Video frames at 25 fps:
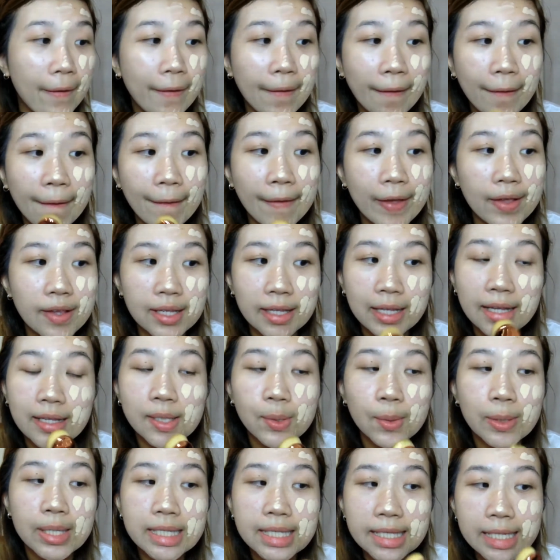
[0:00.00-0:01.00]
Okay, so
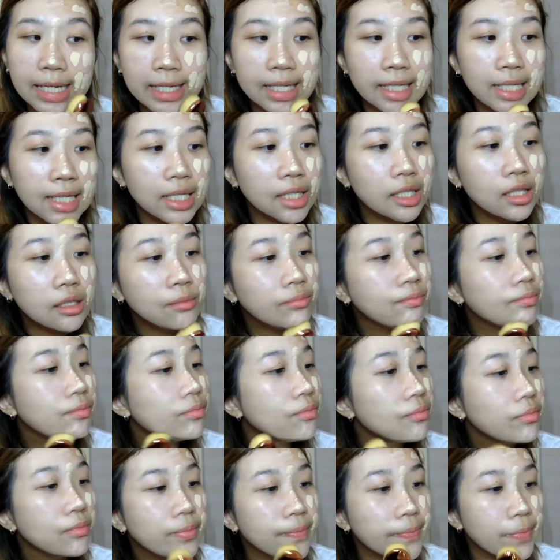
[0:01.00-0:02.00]
that's one side done.
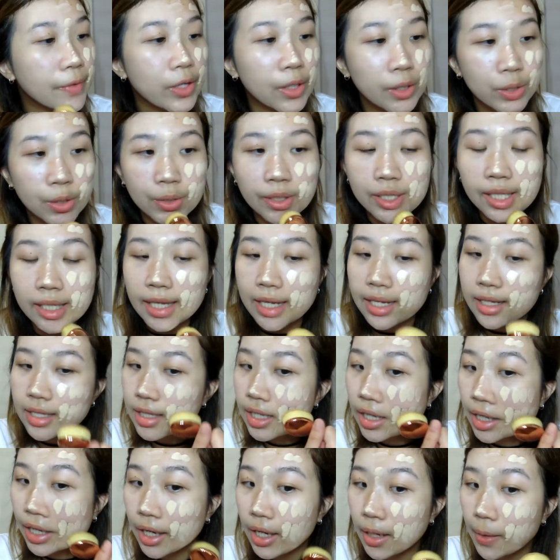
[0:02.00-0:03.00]
I'm gonna do the next
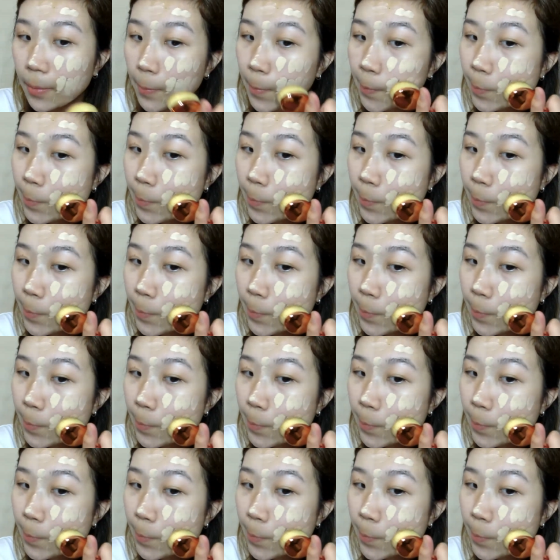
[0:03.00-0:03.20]
side.